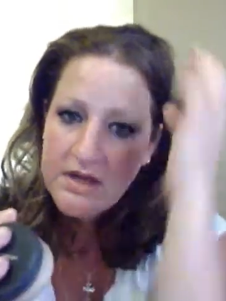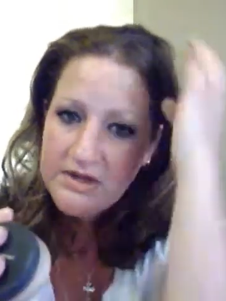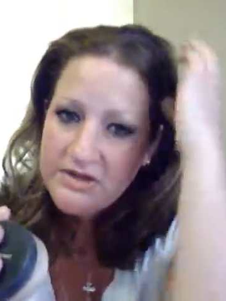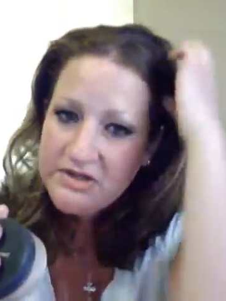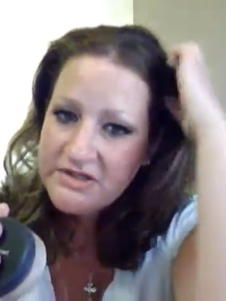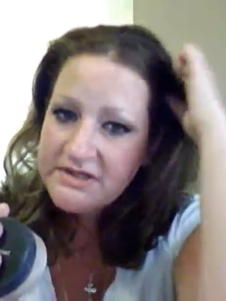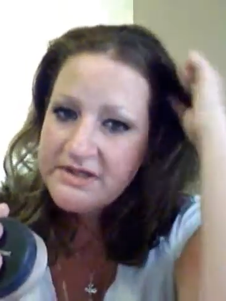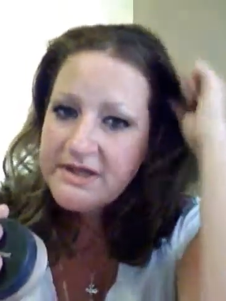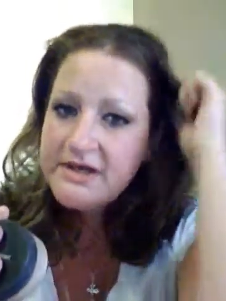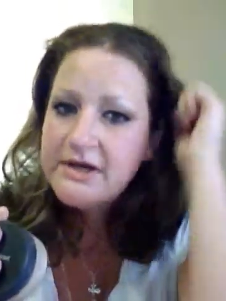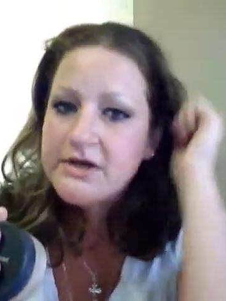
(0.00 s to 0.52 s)

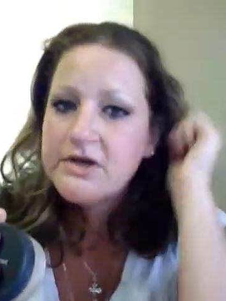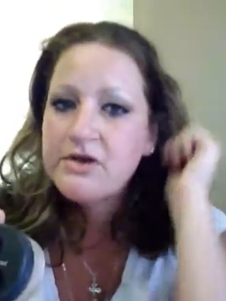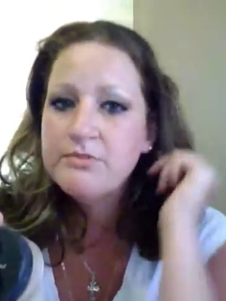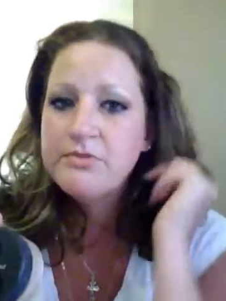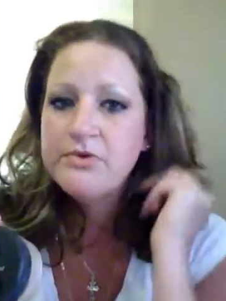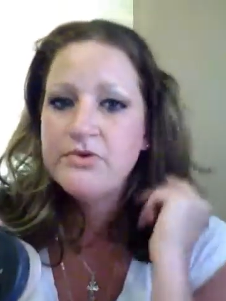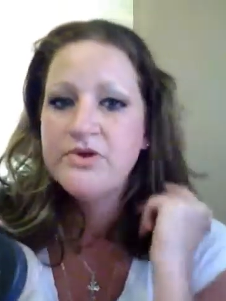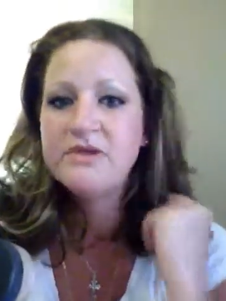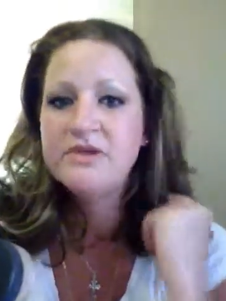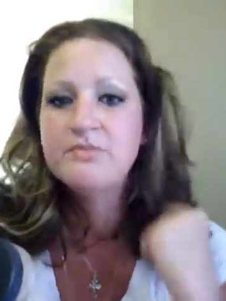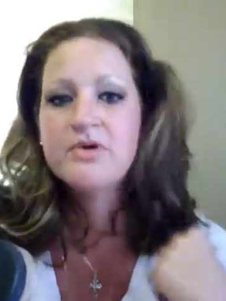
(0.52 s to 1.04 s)
Just get a
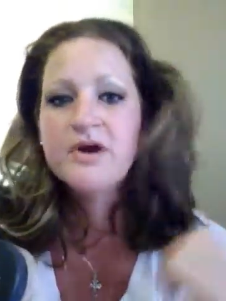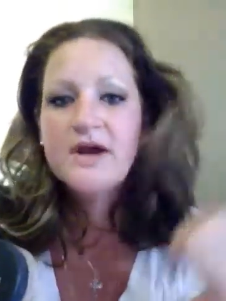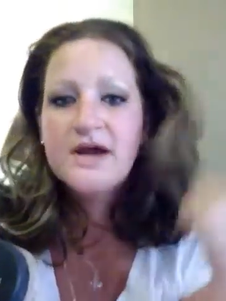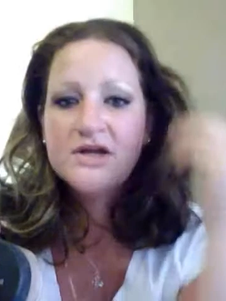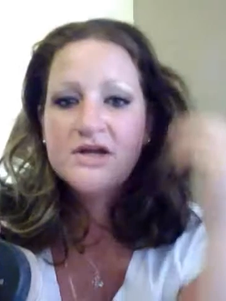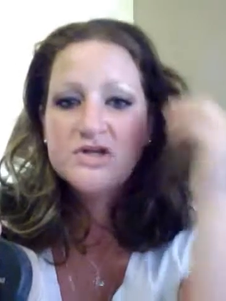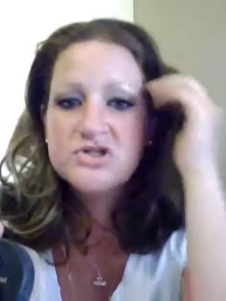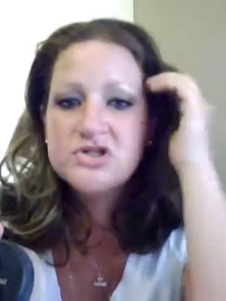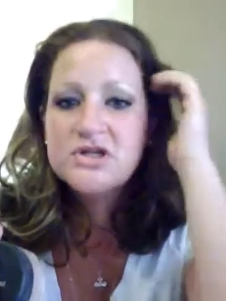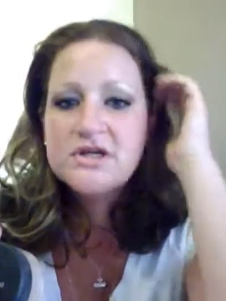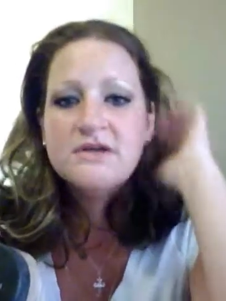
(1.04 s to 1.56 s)
kabuki
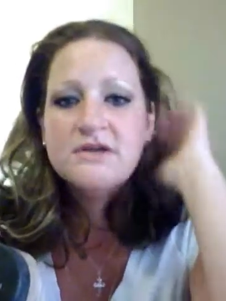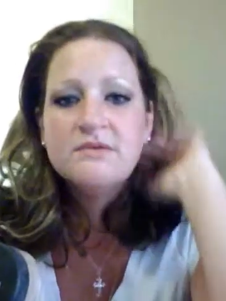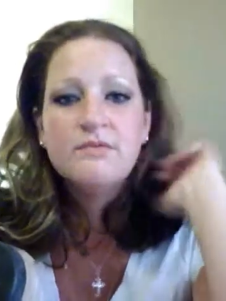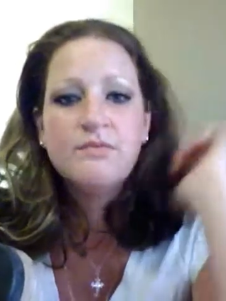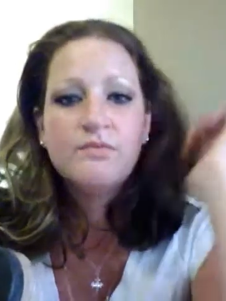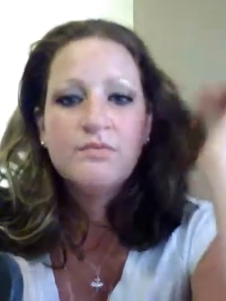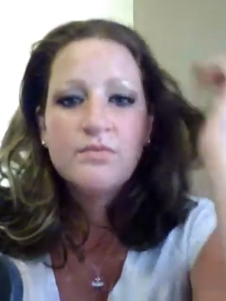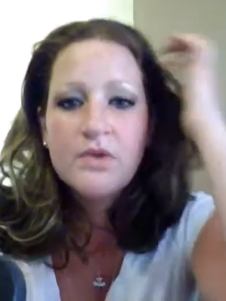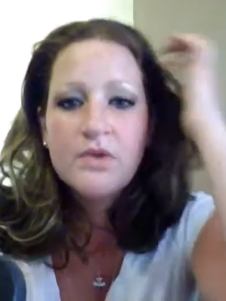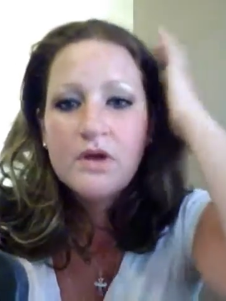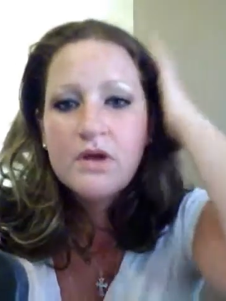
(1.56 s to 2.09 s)
brush and
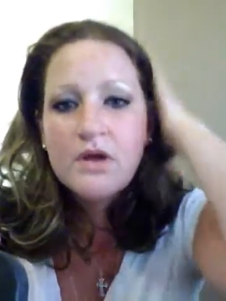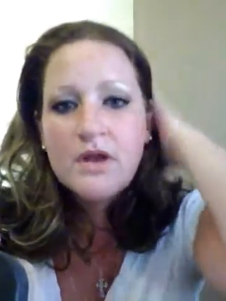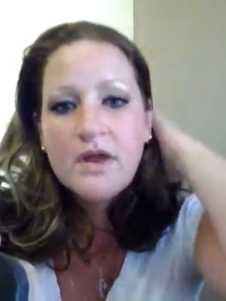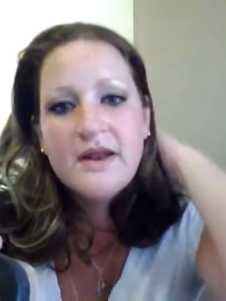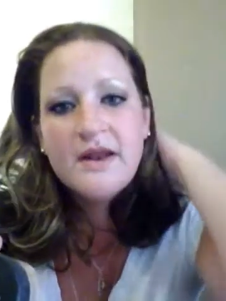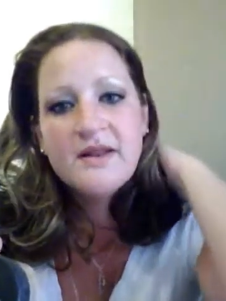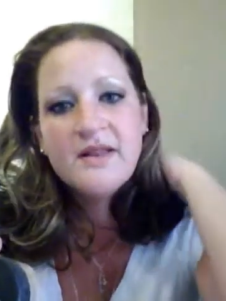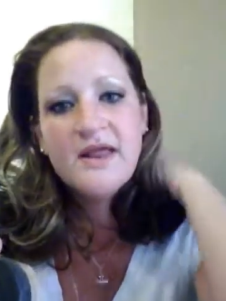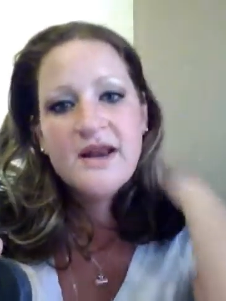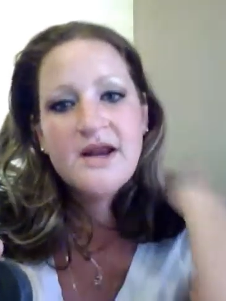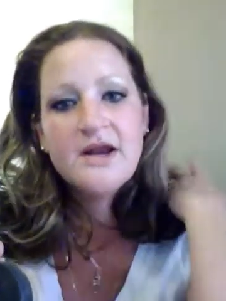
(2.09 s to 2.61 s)

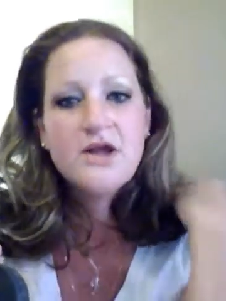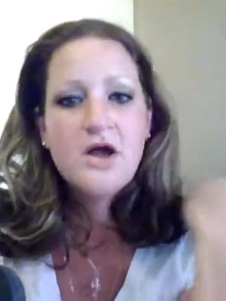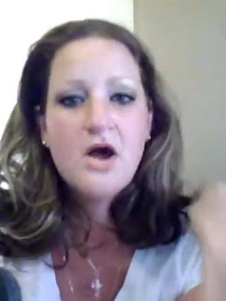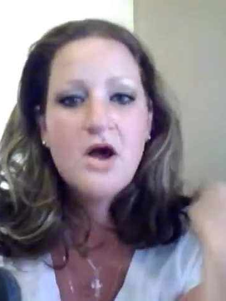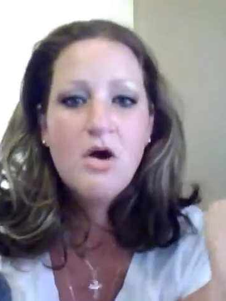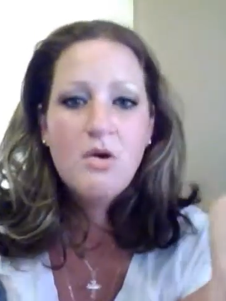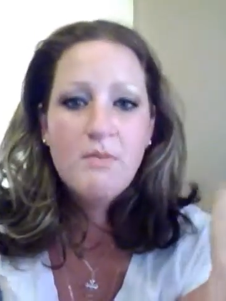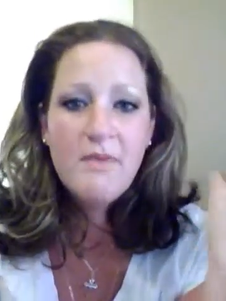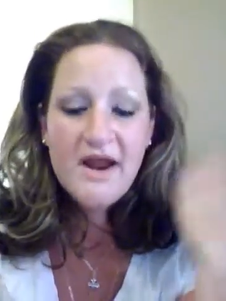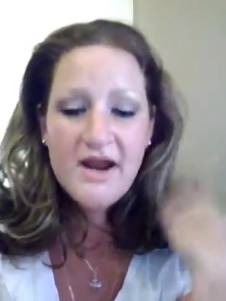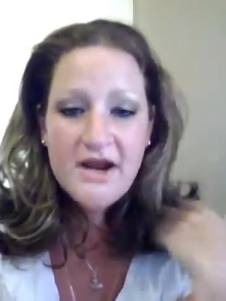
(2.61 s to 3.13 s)
and let it
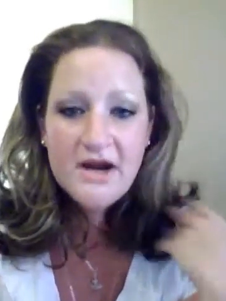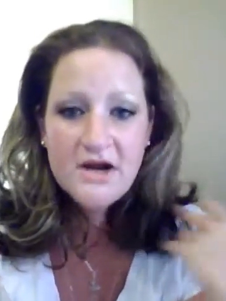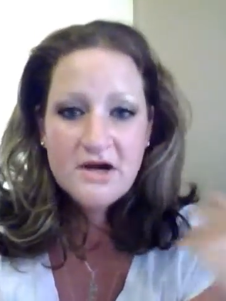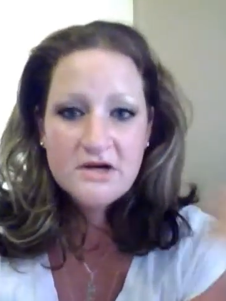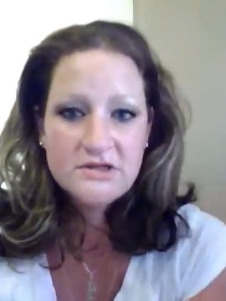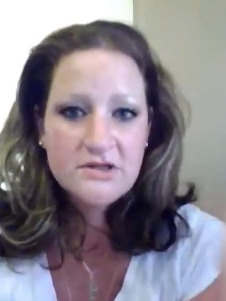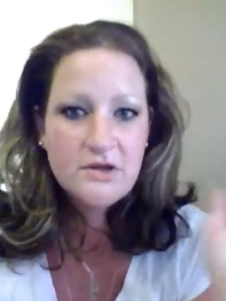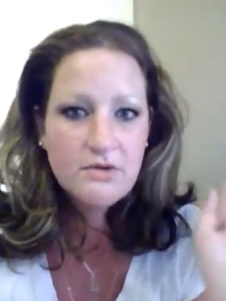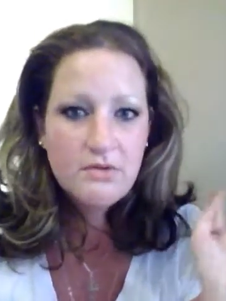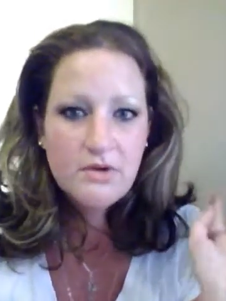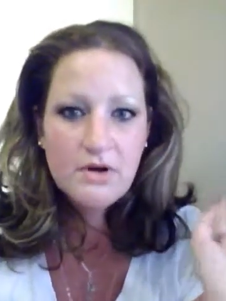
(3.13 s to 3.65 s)
go. My hair
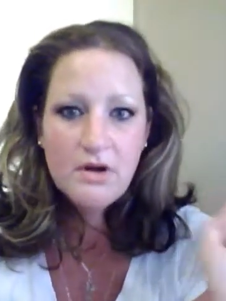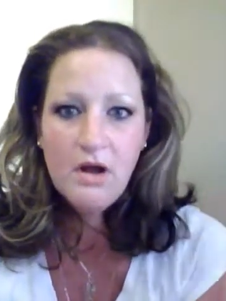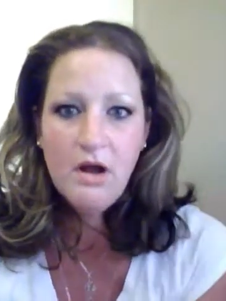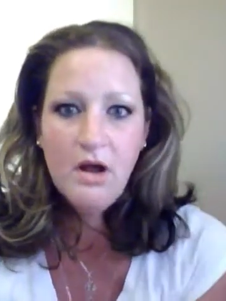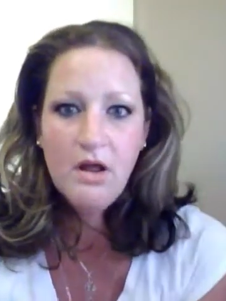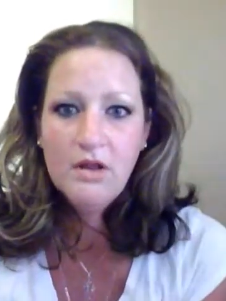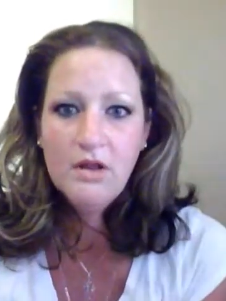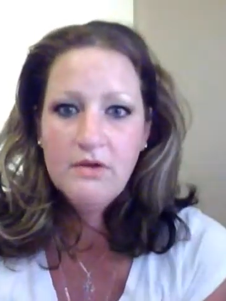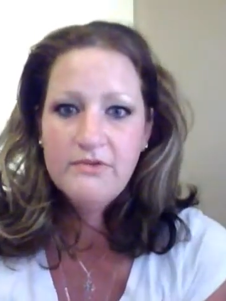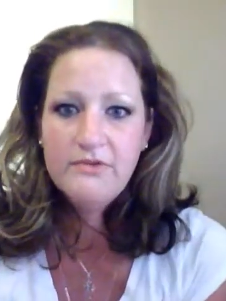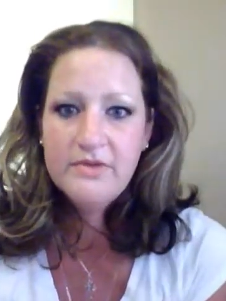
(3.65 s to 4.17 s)
is going
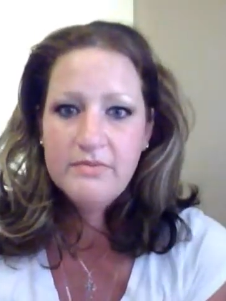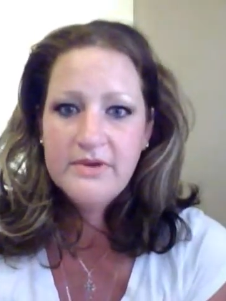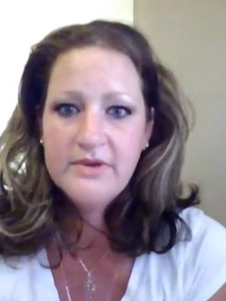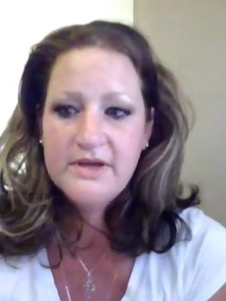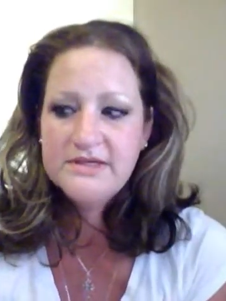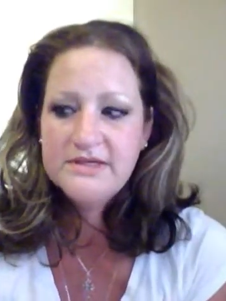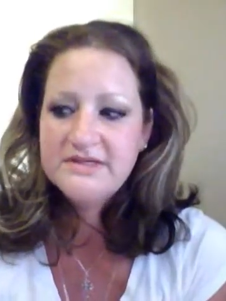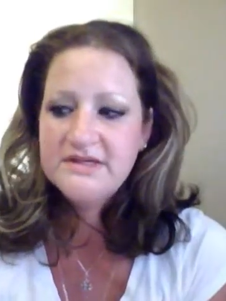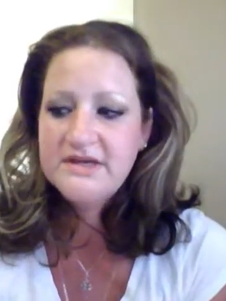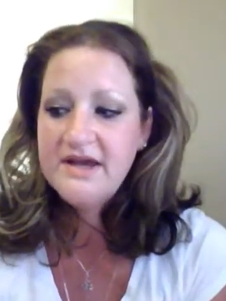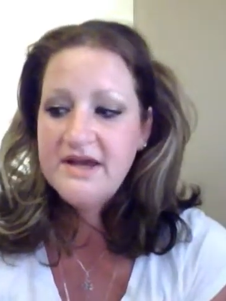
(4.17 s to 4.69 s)
all over the
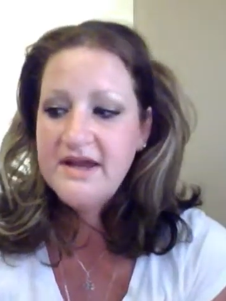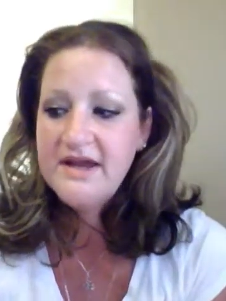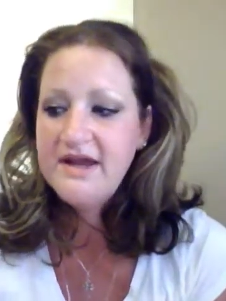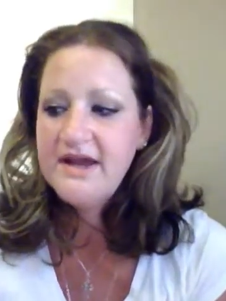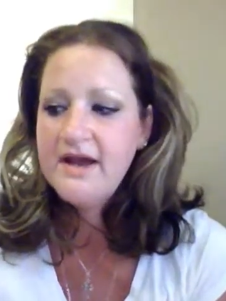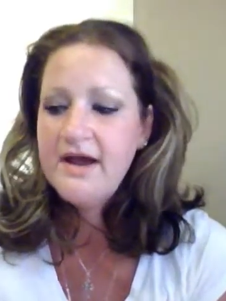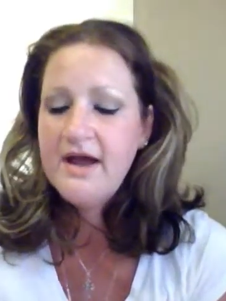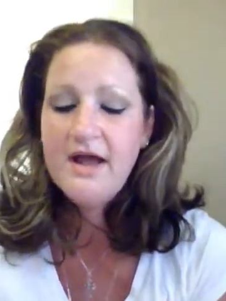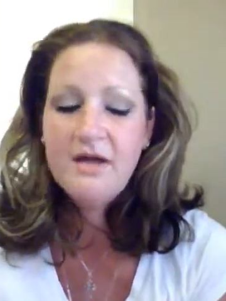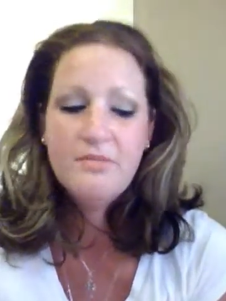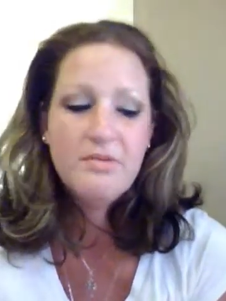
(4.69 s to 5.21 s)
place today.
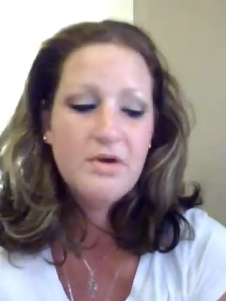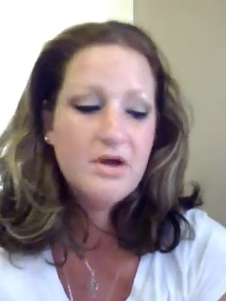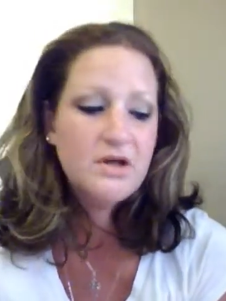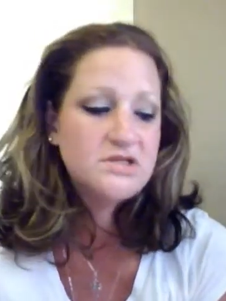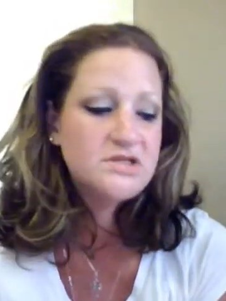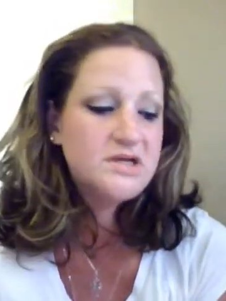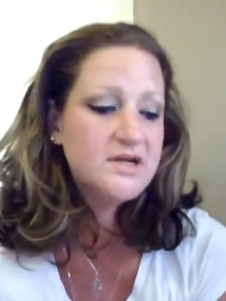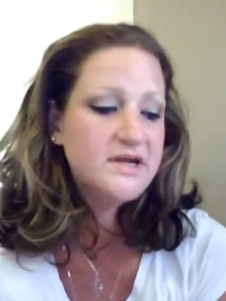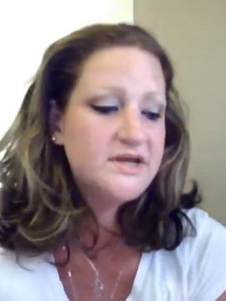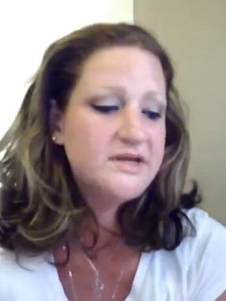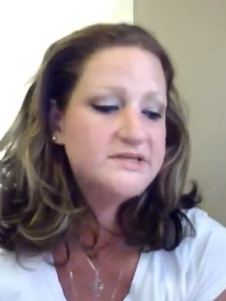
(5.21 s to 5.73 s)
I
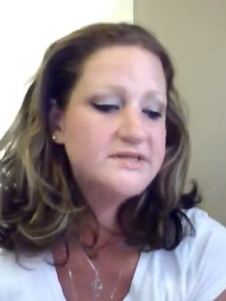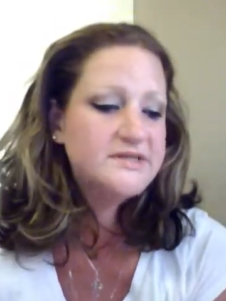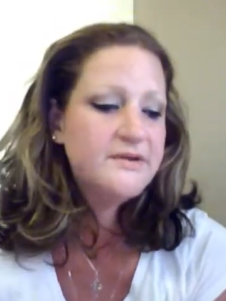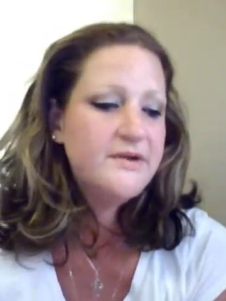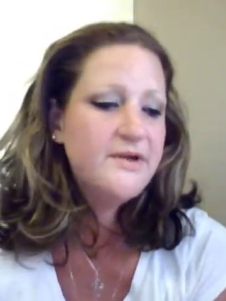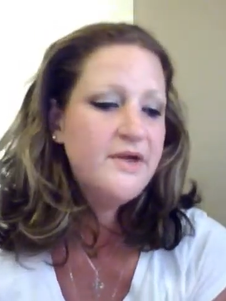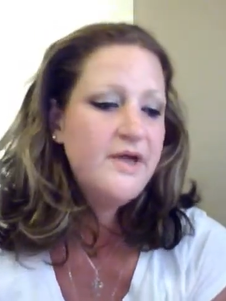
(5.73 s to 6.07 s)
apologize.